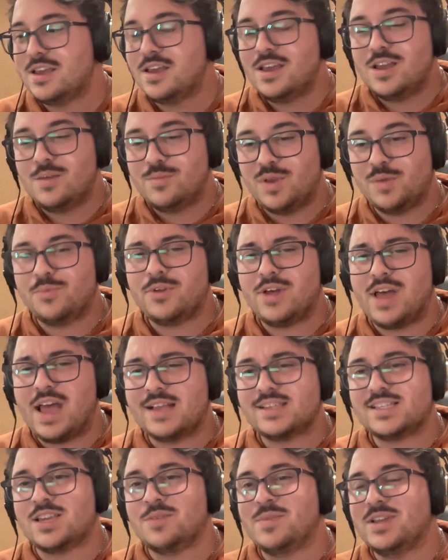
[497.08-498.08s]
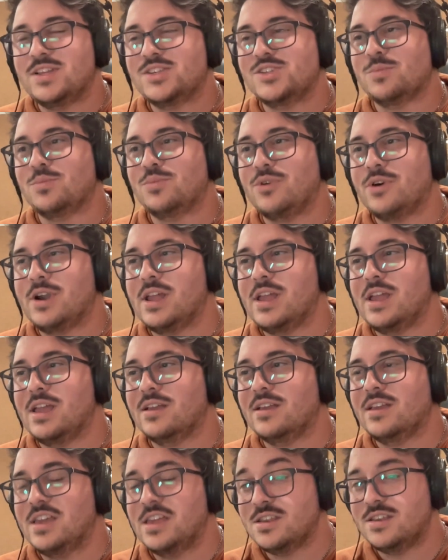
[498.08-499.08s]
people asking me some pretty
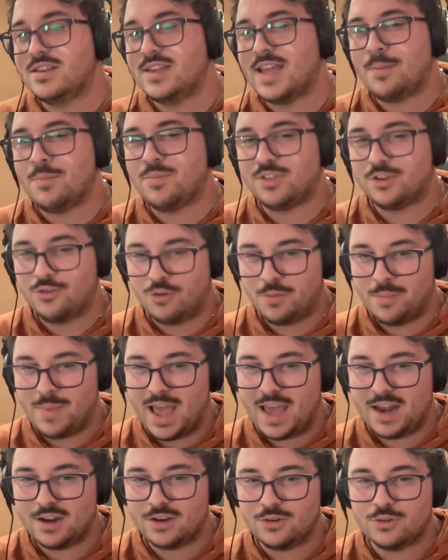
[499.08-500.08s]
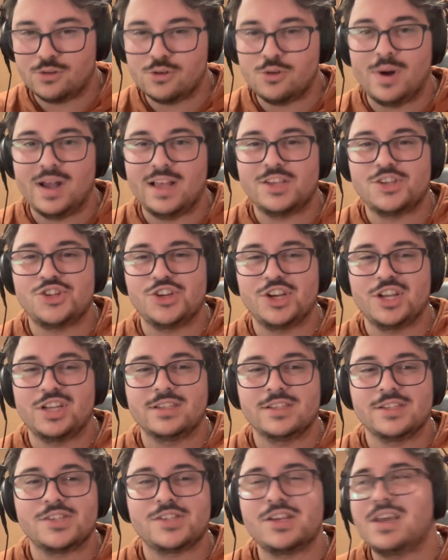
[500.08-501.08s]
in depth grammatical
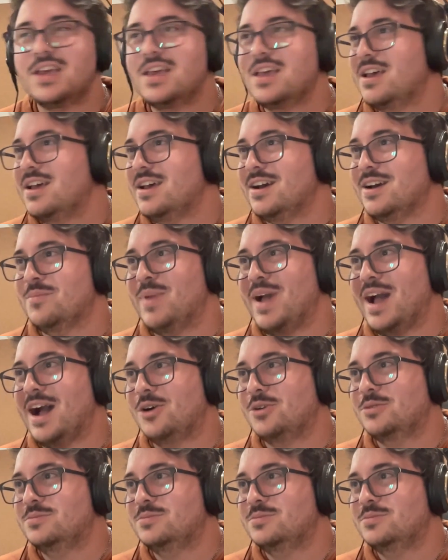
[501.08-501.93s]
questions about